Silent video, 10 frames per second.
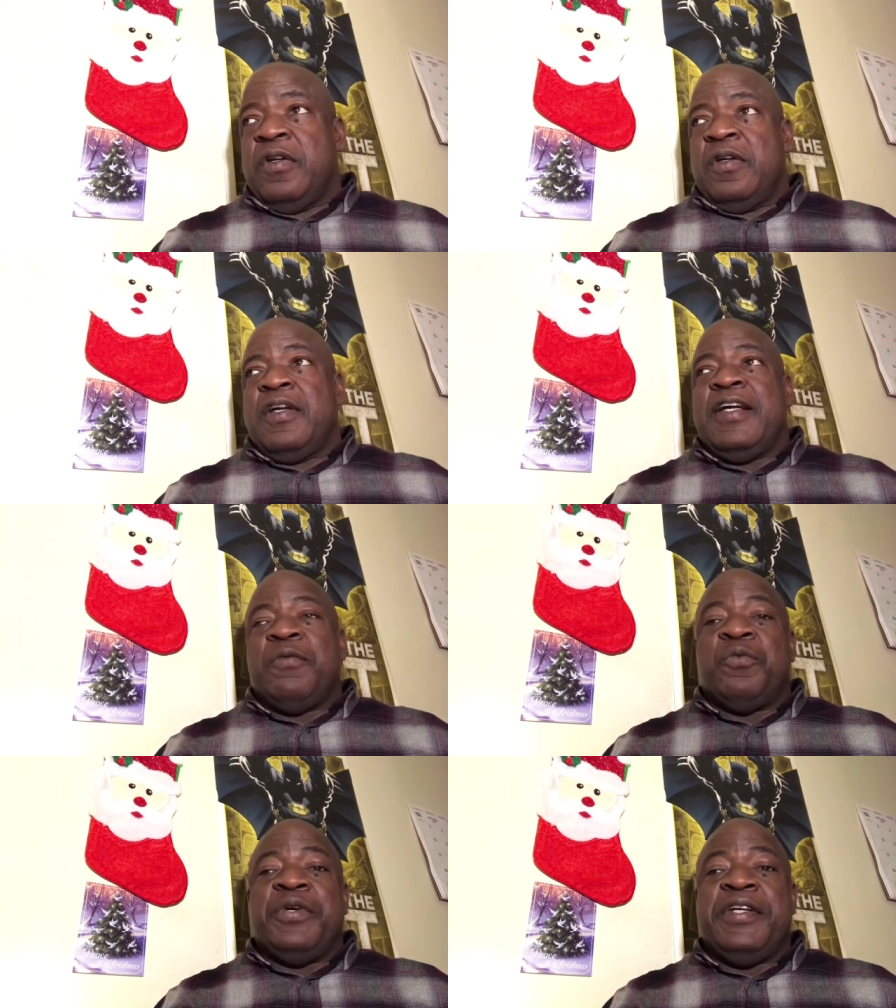
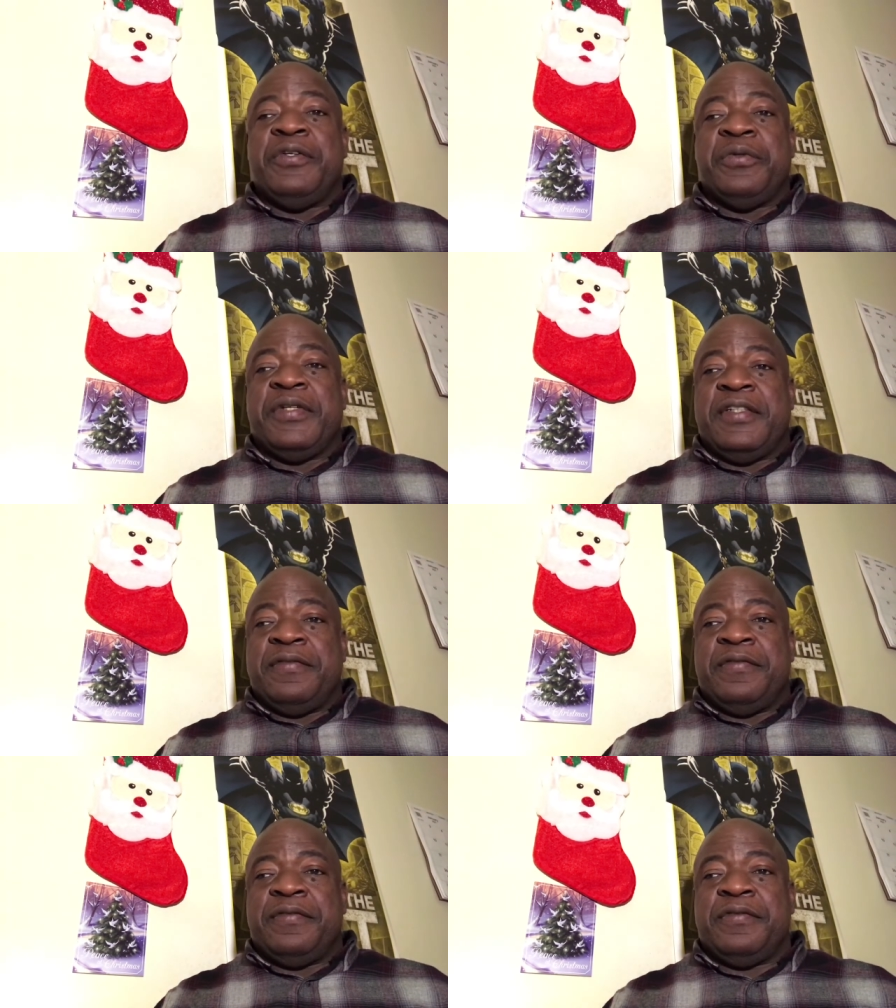and redo it,
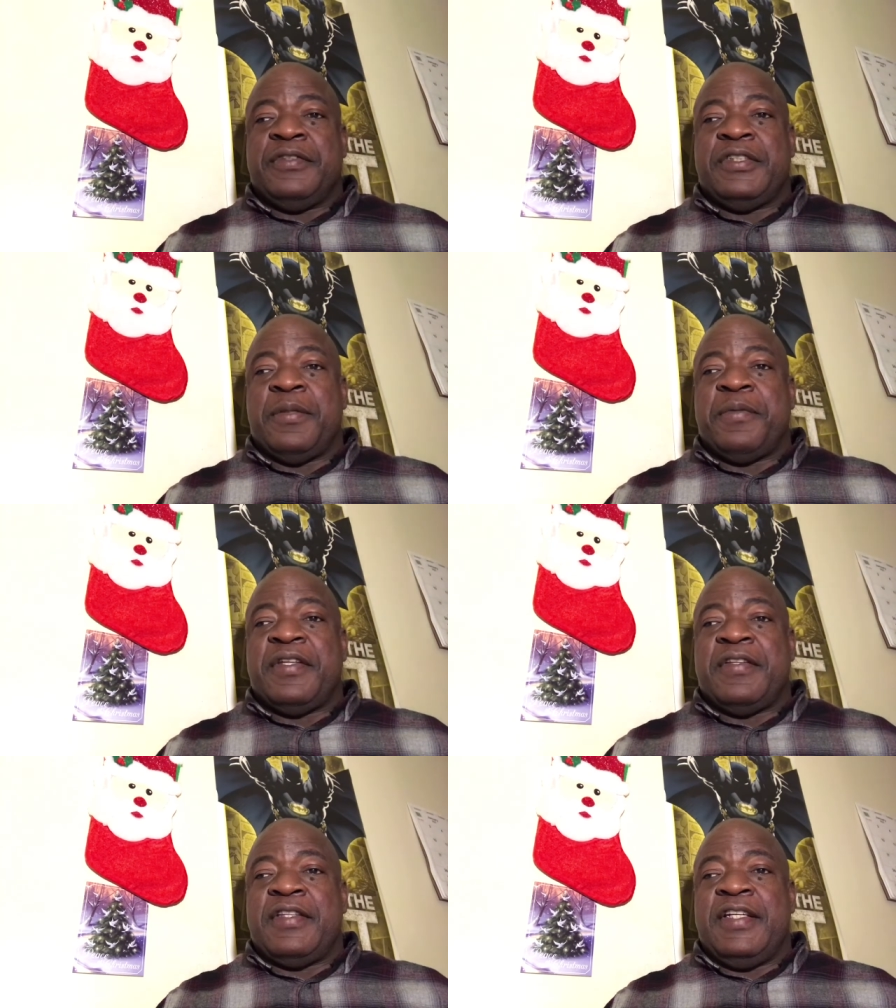some of the
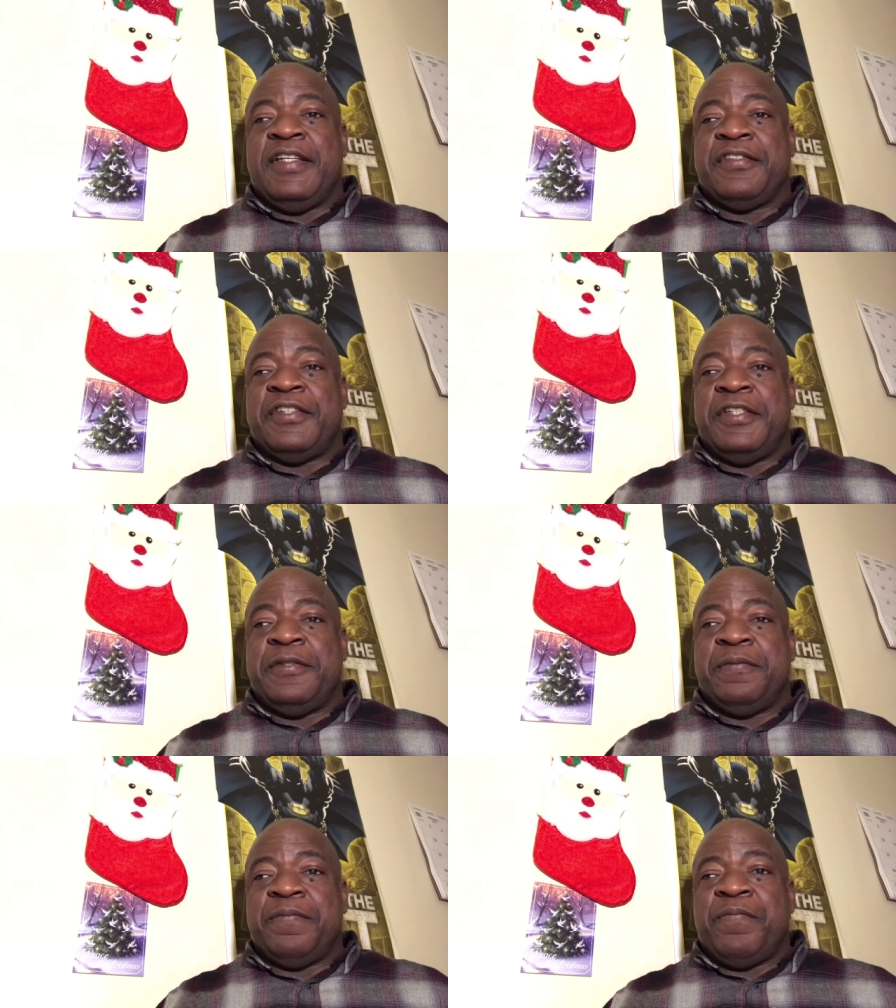things in it,
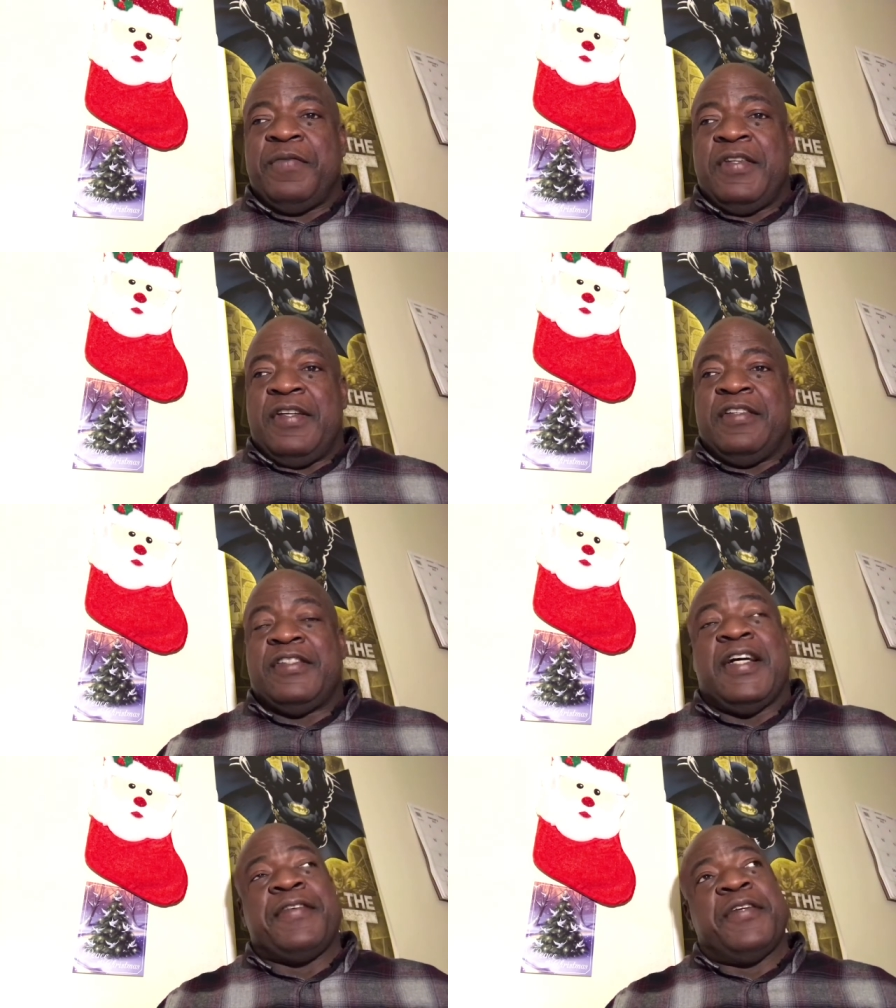and
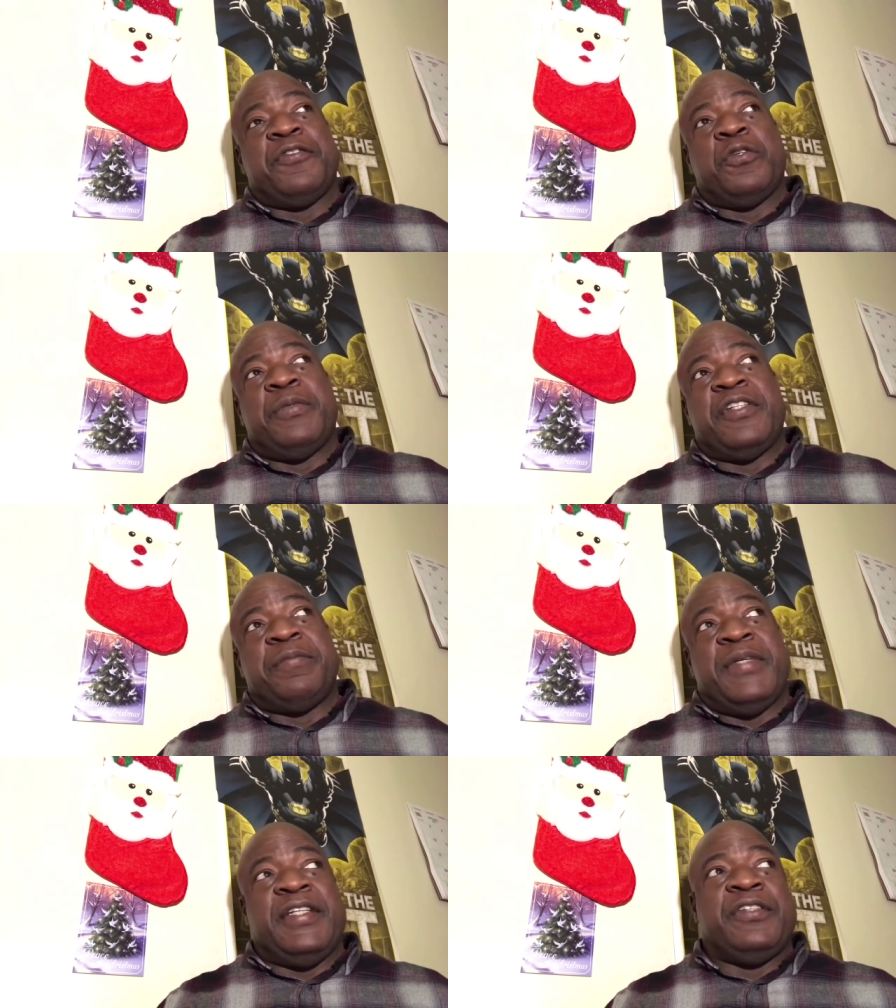stop giving so much
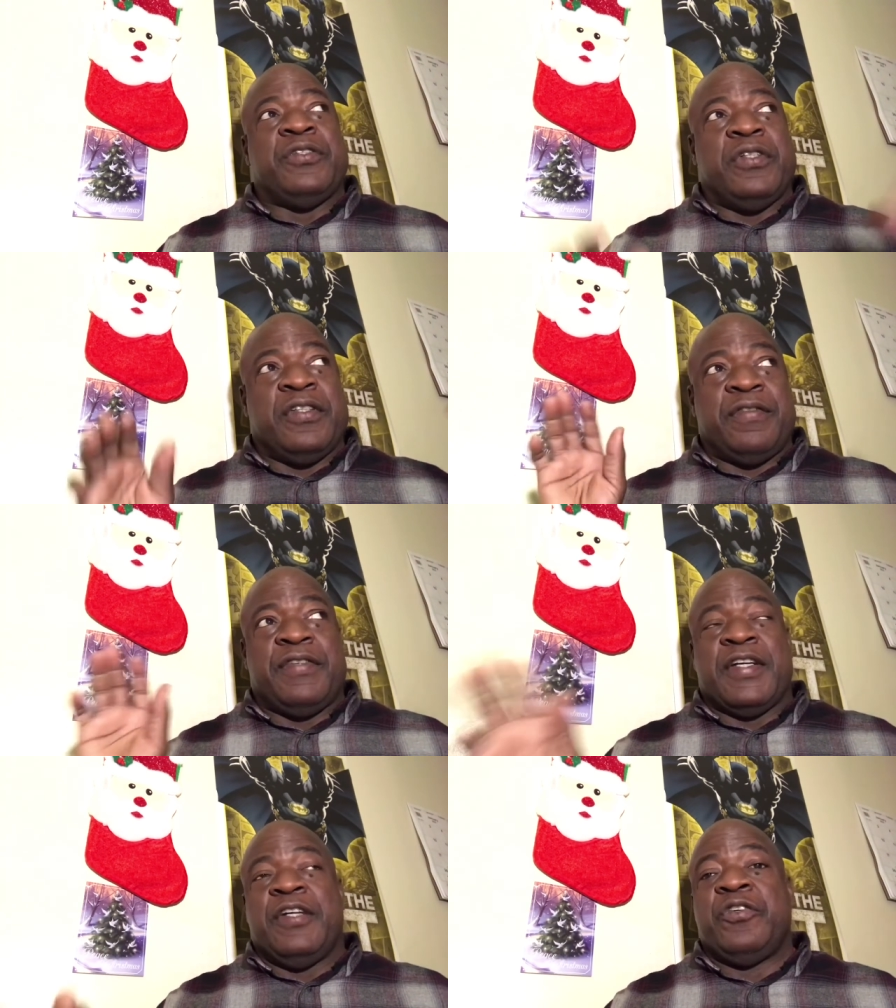money to other
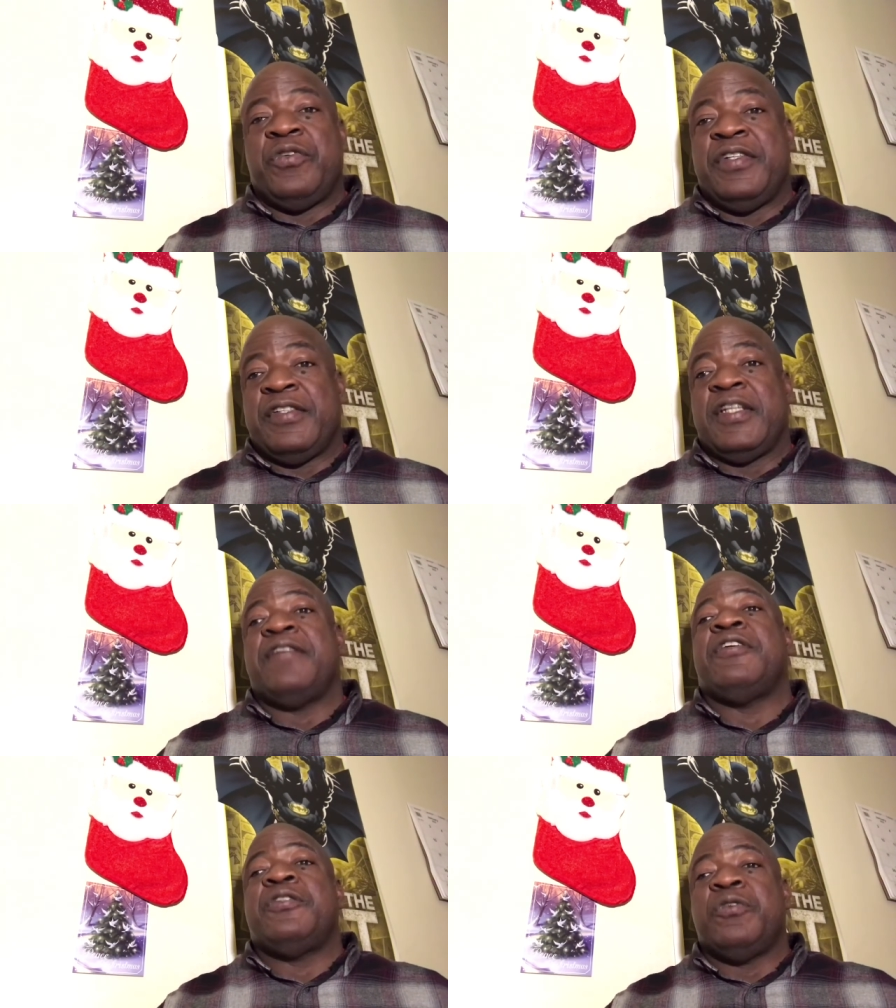countries and give
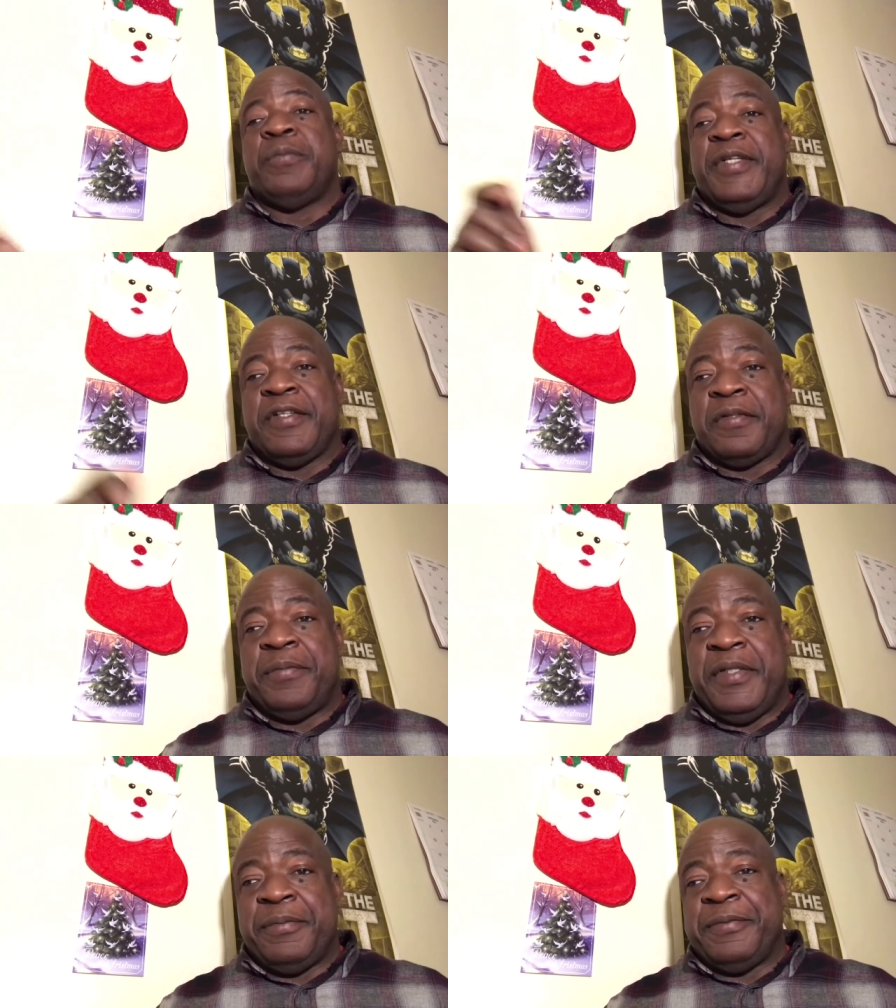it to American
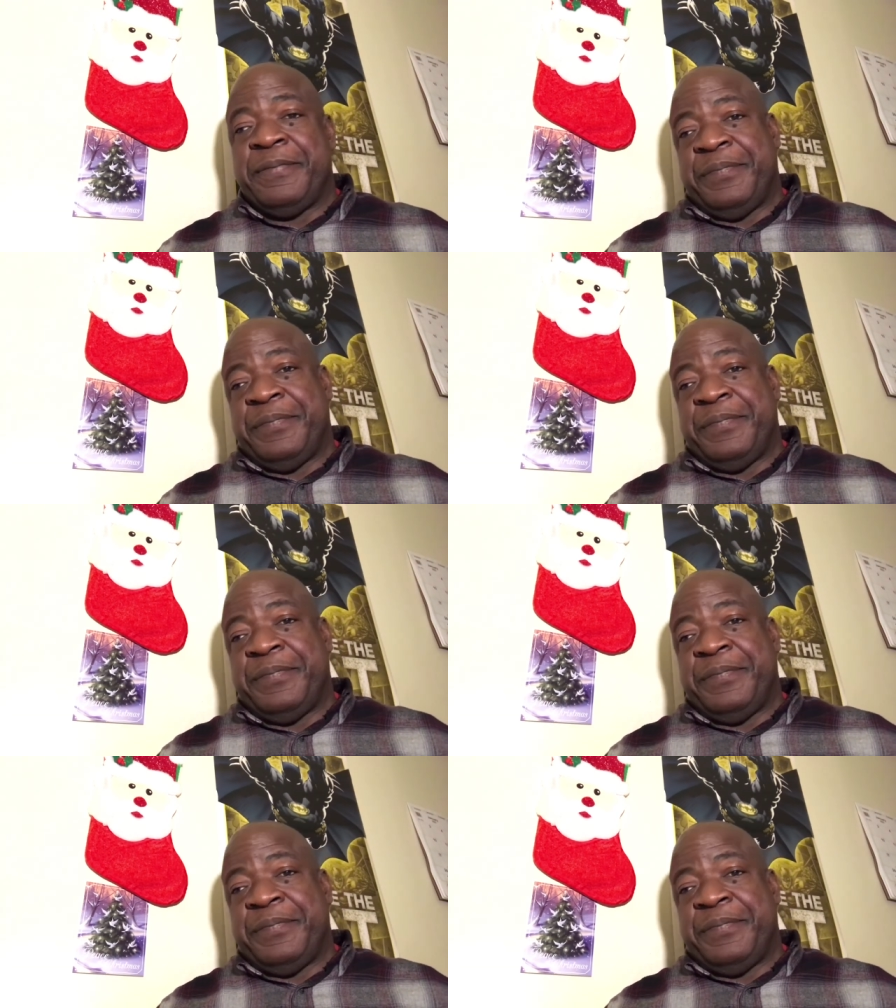people.